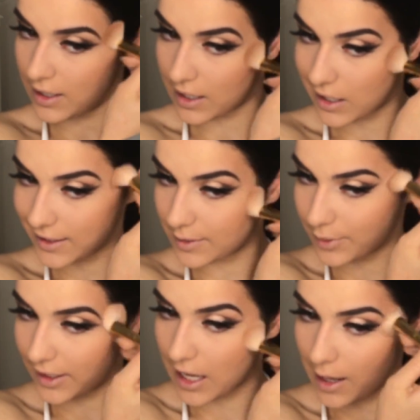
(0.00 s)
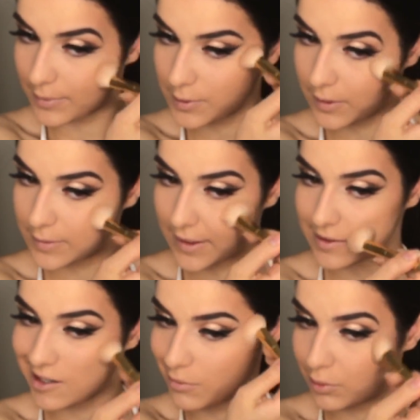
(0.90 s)
I like to bring it up towards my
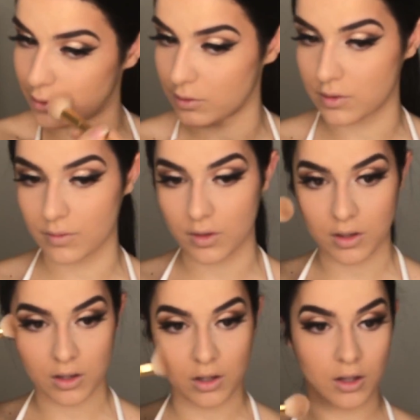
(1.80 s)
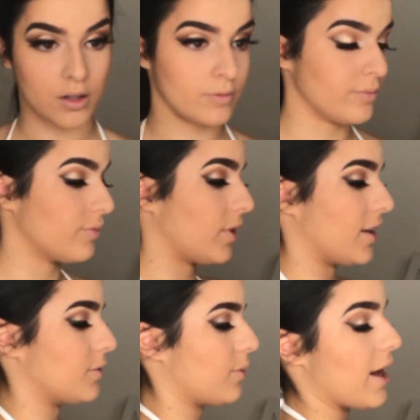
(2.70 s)
temples
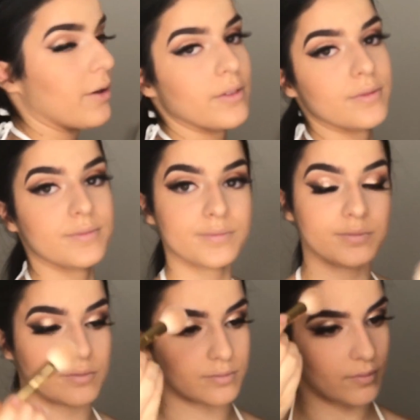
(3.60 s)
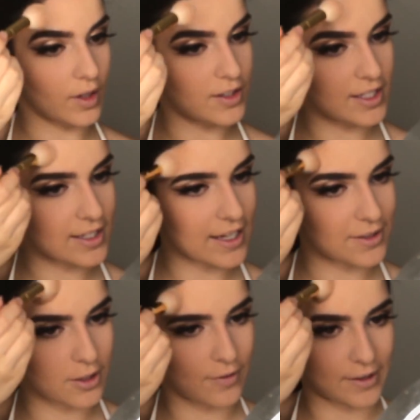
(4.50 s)
as well. So this is like
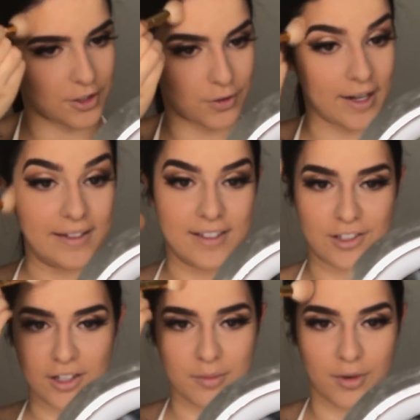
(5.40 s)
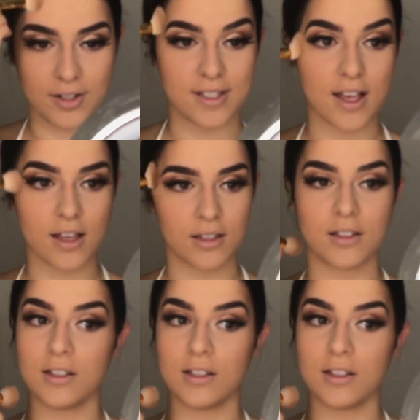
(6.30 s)
sort of like the transition bronzer.